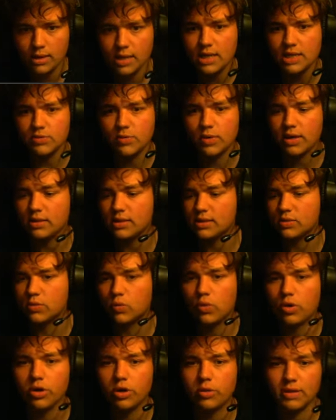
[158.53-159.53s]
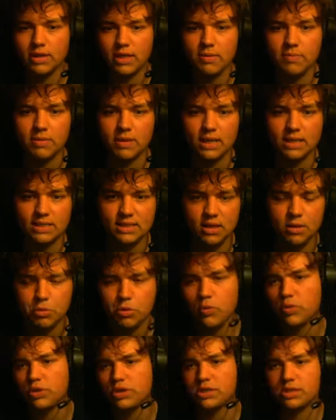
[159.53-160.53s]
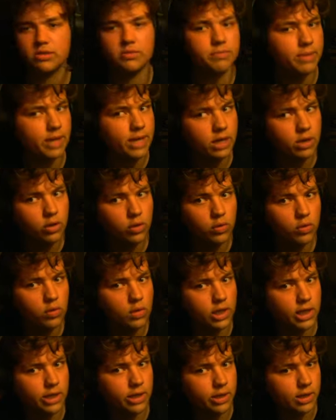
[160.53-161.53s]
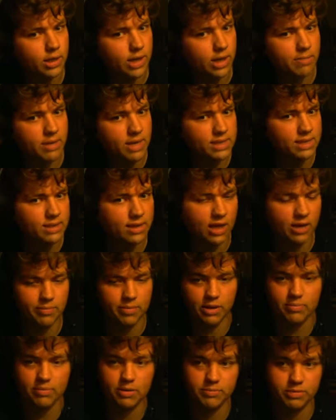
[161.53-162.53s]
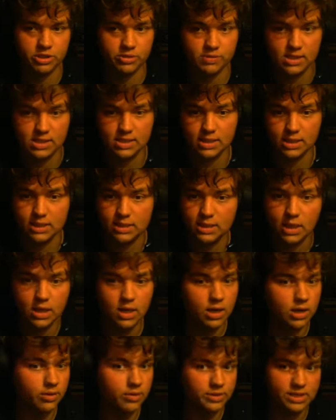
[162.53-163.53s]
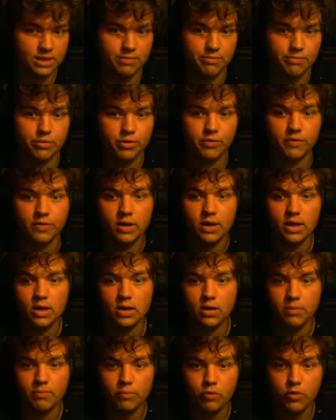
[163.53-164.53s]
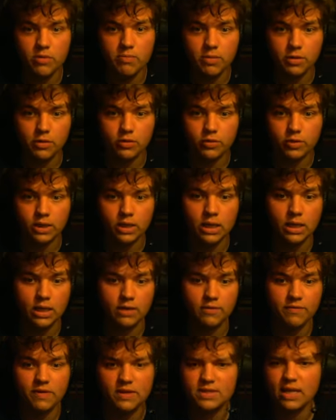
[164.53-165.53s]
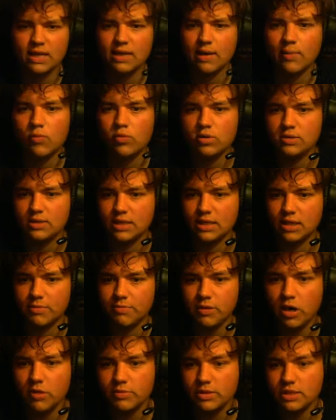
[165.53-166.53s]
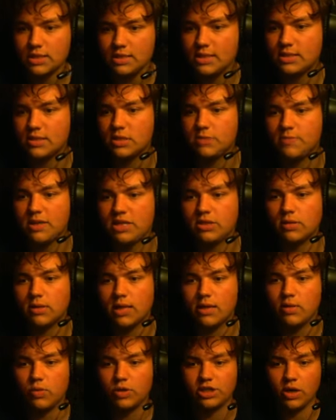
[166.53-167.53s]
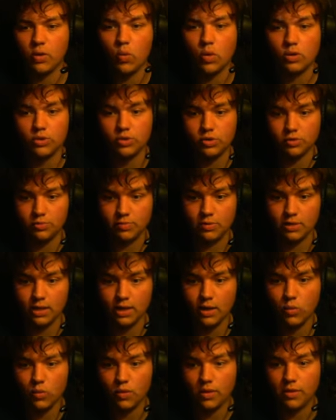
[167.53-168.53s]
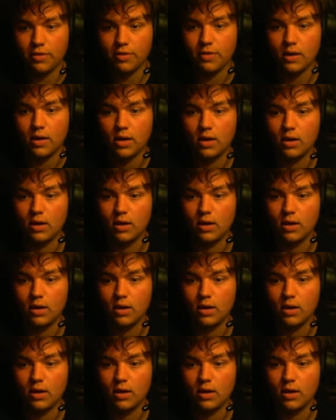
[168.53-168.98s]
that is why it doesn't work. But he played c3, which is the main new line, and basically I play bishop g6, the same move. Queen b3, it feels like I'm losing a pawn, but this is a special line which I want you to play with